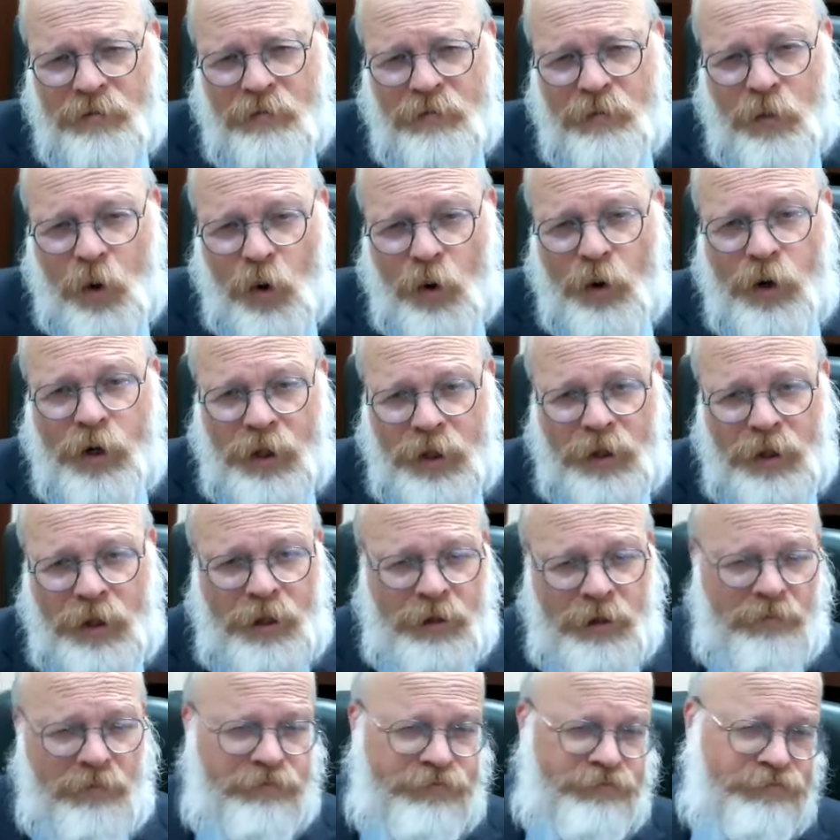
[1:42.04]

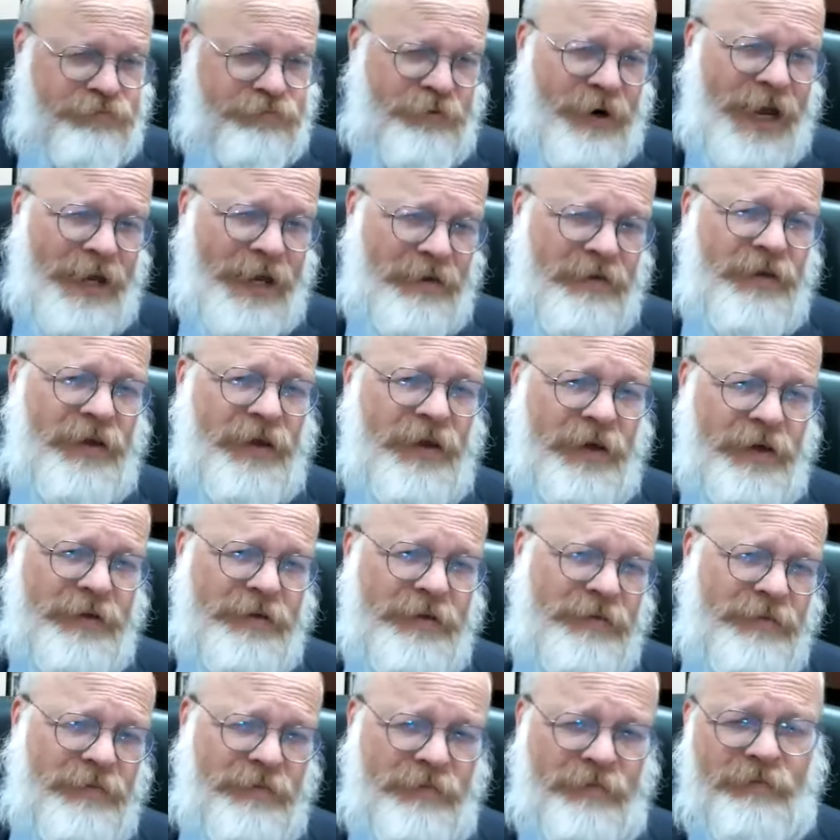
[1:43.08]
morally right
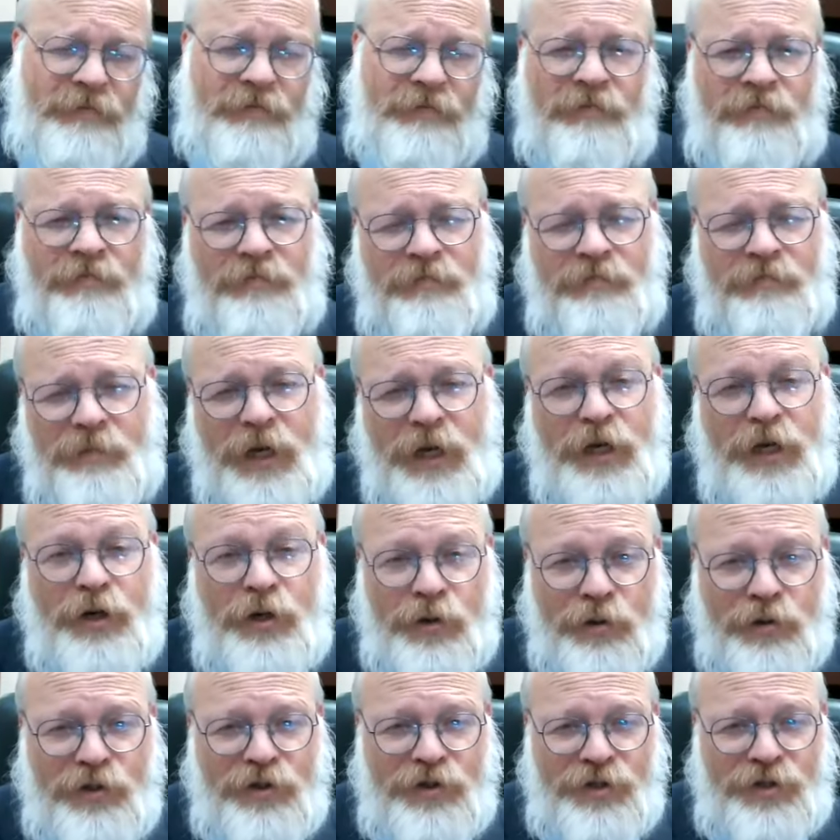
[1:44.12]
things and making
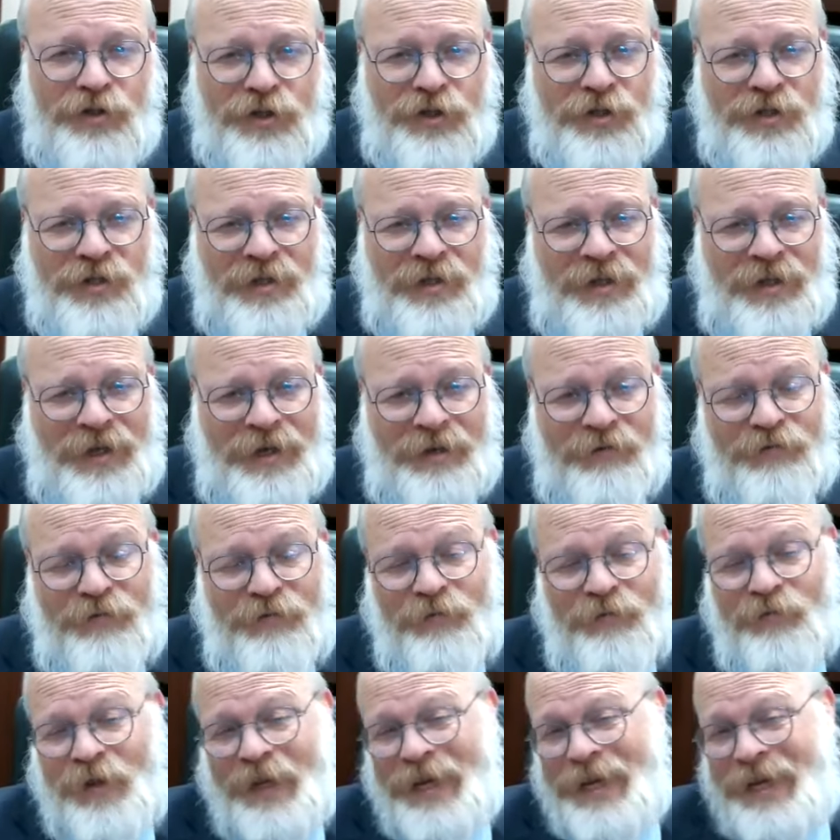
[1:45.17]
good decisions in life.
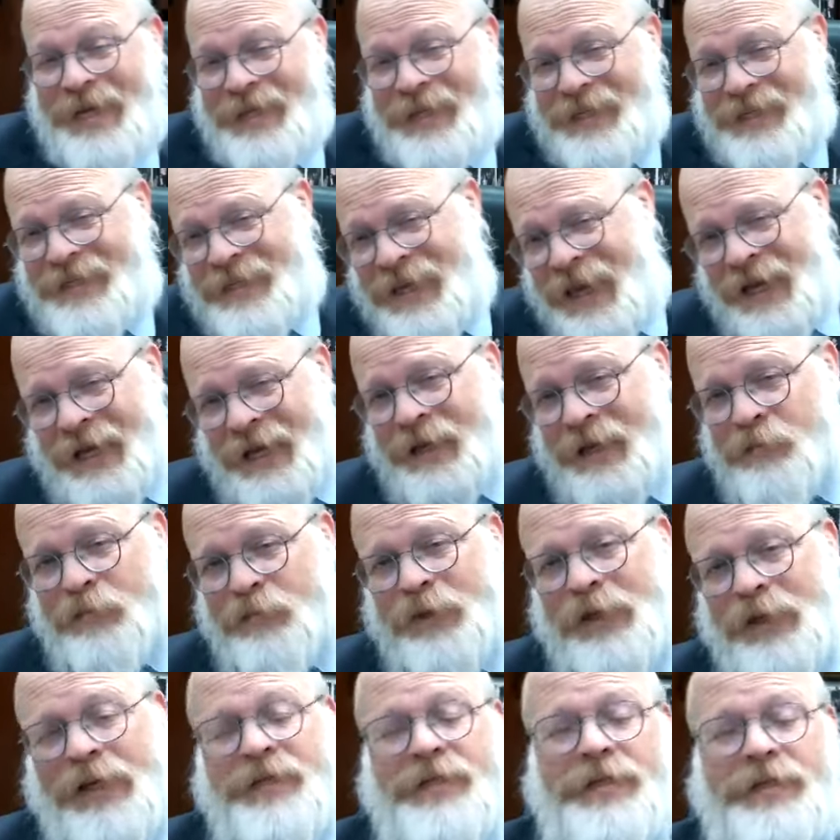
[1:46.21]
The second
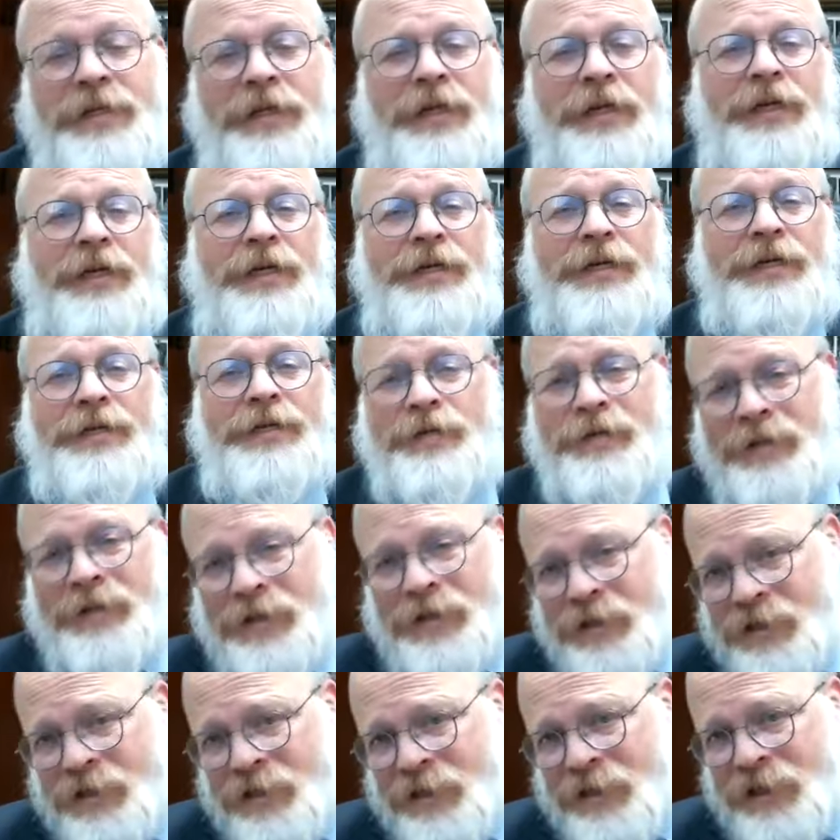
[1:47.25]
blessing is,
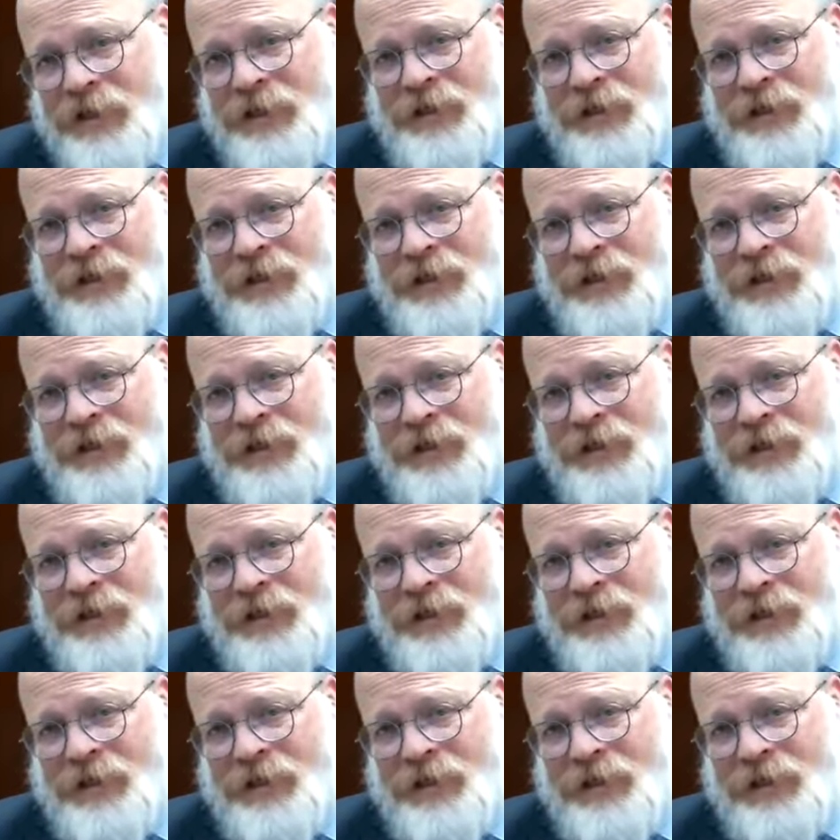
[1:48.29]
is,